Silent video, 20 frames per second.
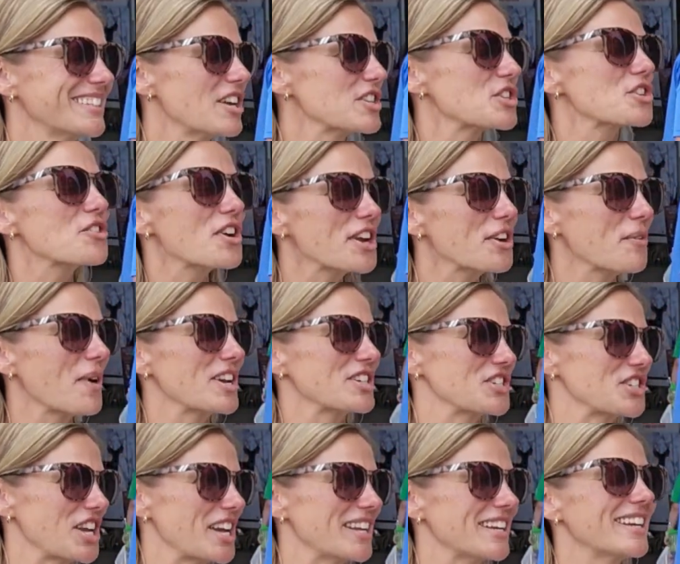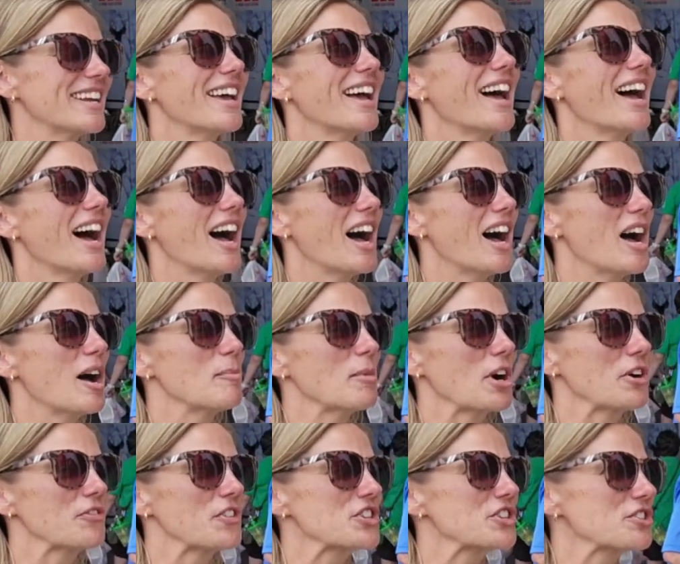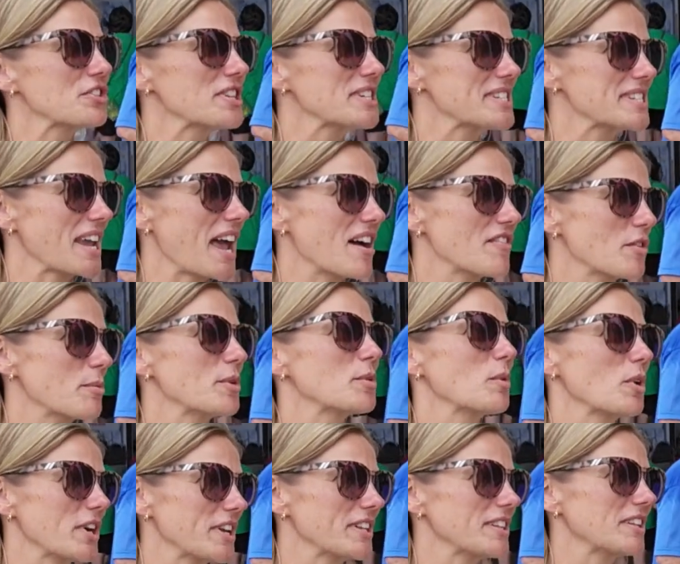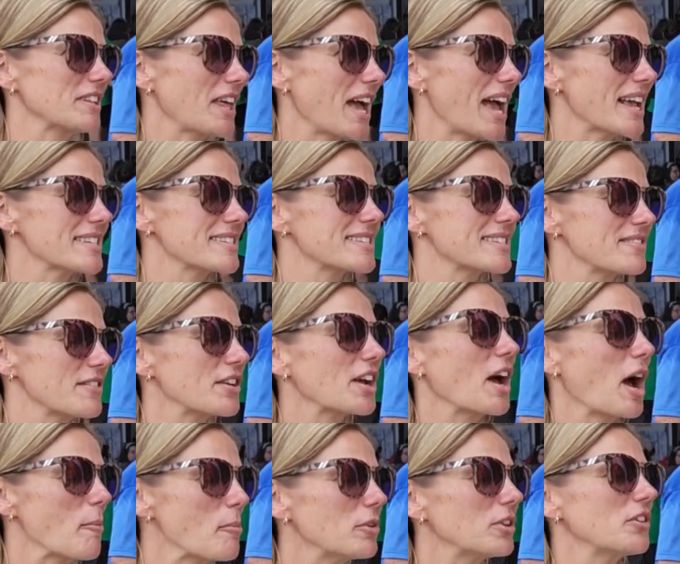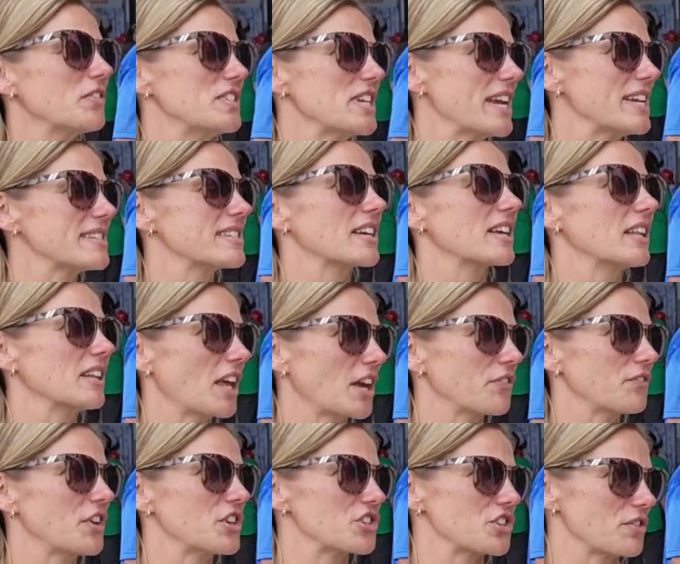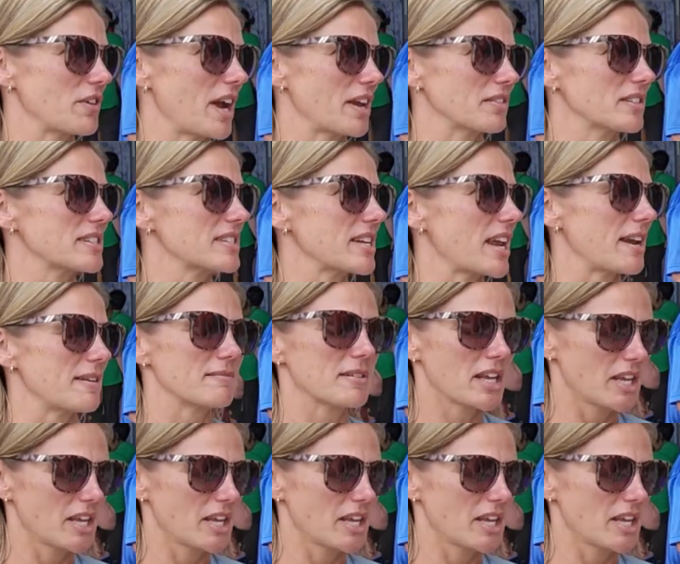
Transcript: That's a great question. Our fishery staff have been working the last couple of days to collect fish around the state.